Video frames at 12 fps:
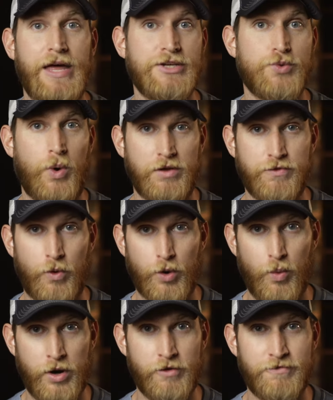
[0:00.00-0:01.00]
that
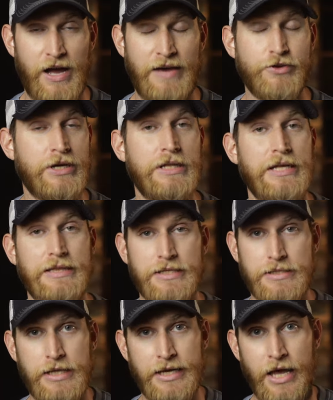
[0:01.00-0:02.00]
24-105, you can click
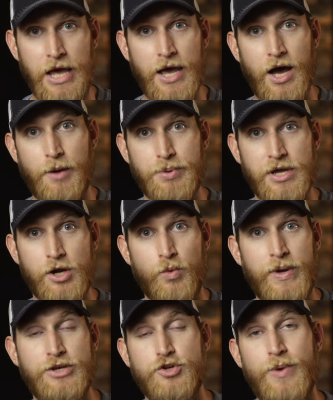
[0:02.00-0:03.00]
this link up here.
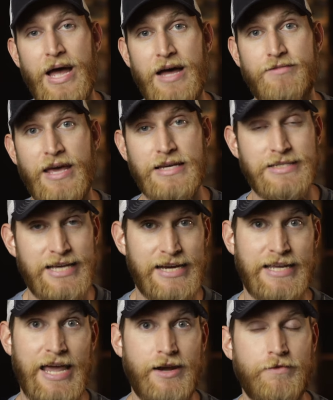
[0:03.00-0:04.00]
We do have a
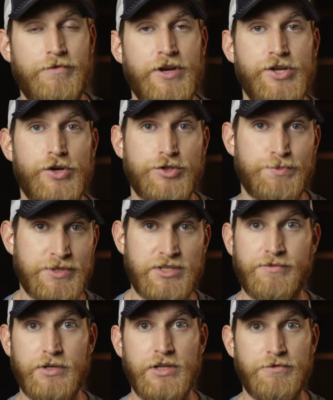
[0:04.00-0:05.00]
dedicated video
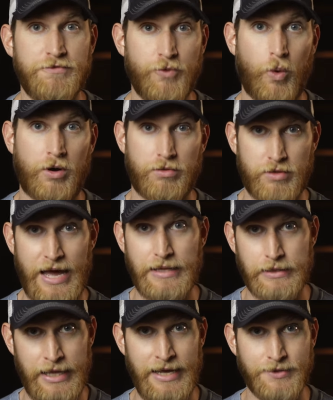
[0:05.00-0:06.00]
specifically for
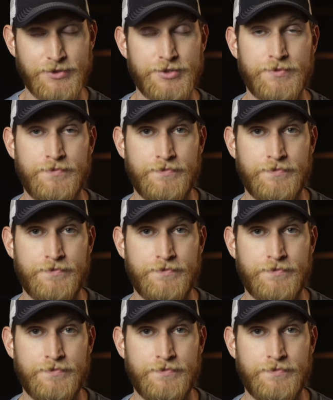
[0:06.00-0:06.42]
that lens.